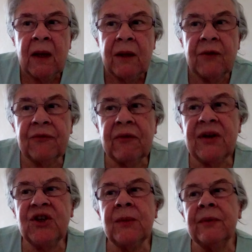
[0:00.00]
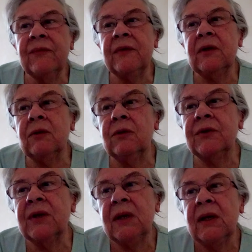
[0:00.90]
"The friendship of the
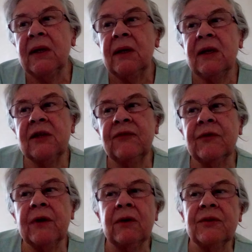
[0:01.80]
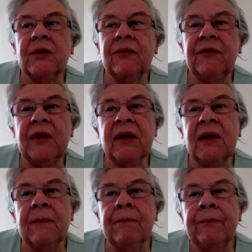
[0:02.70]
Lord is for those who fear
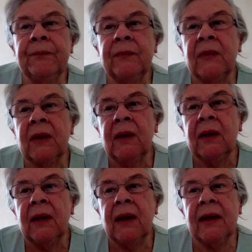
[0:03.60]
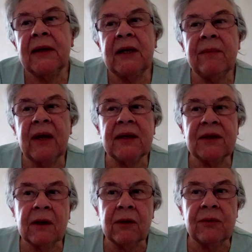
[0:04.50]
him, and he makes
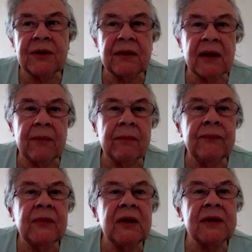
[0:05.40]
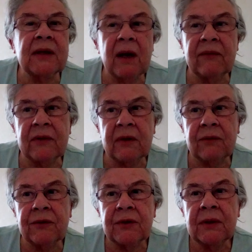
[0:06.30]
known to them his
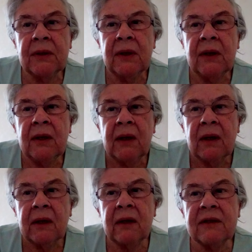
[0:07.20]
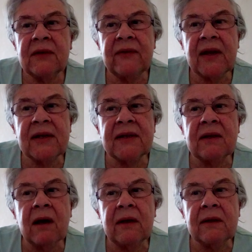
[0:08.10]
covenant." Cultivate
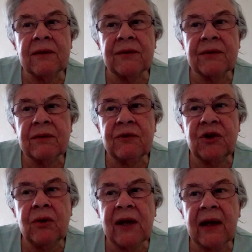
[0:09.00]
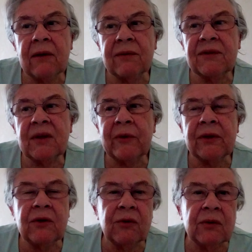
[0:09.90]
silence. Tune out some of
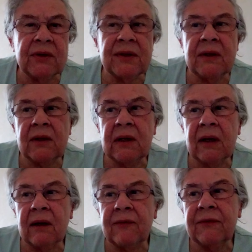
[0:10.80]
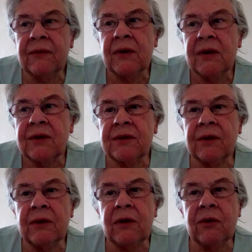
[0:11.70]
the noise in your life so
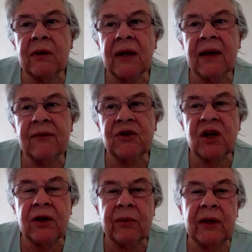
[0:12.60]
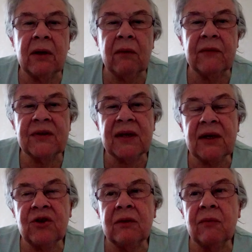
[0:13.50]
that you can have a genuine
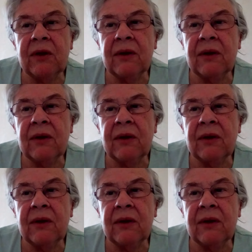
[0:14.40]
conversation with